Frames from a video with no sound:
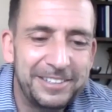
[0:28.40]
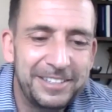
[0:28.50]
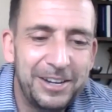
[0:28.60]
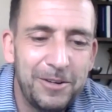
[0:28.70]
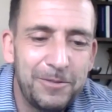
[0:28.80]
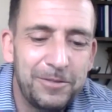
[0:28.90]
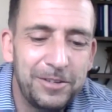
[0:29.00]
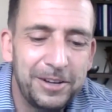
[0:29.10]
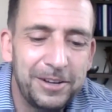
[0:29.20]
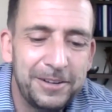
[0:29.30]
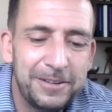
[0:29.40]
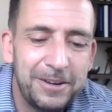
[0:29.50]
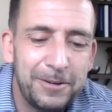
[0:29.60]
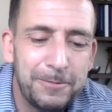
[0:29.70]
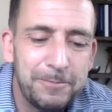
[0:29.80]

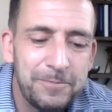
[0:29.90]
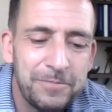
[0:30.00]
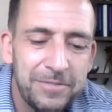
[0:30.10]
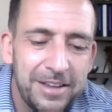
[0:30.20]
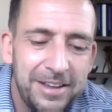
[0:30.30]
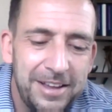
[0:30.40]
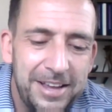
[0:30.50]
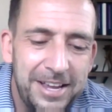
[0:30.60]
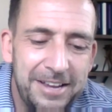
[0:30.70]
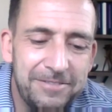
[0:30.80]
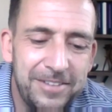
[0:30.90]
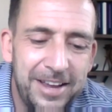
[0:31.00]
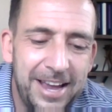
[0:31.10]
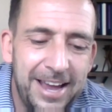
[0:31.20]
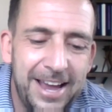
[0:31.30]
if
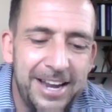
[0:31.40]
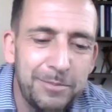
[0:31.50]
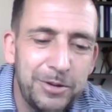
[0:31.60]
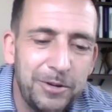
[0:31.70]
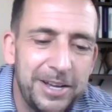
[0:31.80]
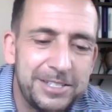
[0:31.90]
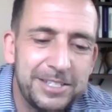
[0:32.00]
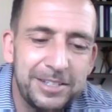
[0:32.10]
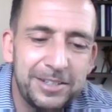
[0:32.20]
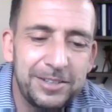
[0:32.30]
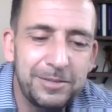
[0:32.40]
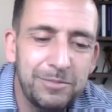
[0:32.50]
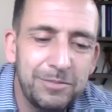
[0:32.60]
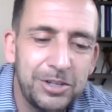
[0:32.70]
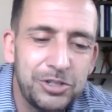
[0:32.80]
AWS
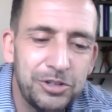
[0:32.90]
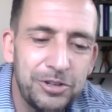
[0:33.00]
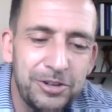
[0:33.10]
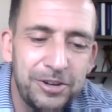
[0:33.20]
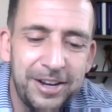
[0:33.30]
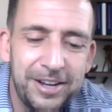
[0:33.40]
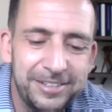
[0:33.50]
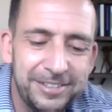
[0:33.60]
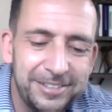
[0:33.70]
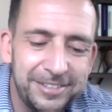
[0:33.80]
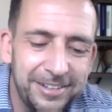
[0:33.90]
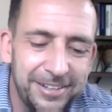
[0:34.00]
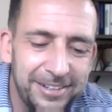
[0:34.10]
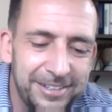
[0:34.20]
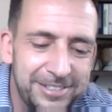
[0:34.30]
and Azure and
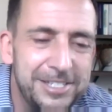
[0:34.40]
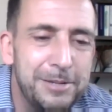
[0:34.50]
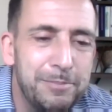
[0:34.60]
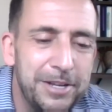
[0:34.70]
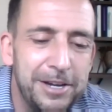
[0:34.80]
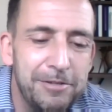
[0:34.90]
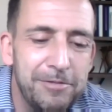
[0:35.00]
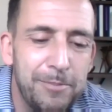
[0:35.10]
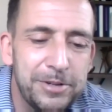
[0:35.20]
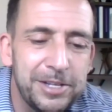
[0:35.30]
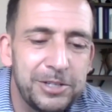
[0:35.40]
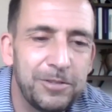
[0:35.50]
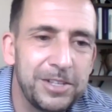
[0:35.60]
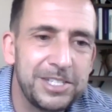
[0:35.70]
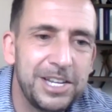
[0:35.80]
GCP represent sort
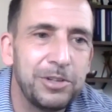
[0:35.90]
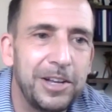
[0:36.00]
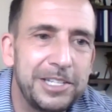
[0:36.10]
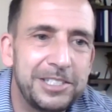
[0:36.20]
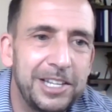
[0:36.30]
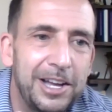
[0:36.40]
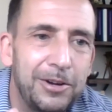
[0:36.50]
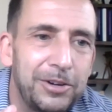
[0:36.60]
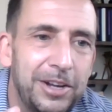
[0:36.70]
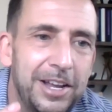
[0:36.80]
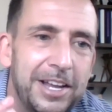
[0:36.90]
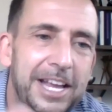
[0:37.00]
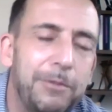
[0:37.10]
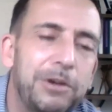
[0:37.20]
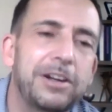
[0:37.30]
of the centralized cloud,
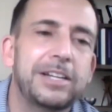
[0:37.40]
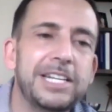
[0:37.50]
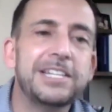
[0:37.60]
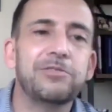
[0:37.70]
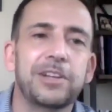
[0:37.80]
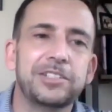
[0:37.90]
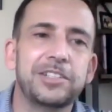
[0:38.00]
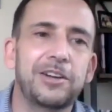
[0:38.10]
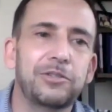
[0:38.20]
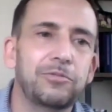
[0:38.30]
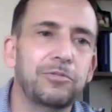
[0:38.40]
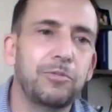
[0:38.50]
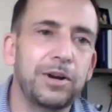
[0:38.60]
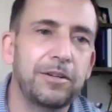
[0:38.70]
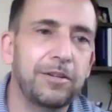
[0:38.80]
can we create a decentralized cloud
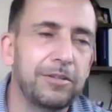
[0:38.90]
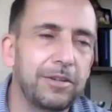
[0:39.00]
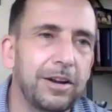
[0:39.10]
where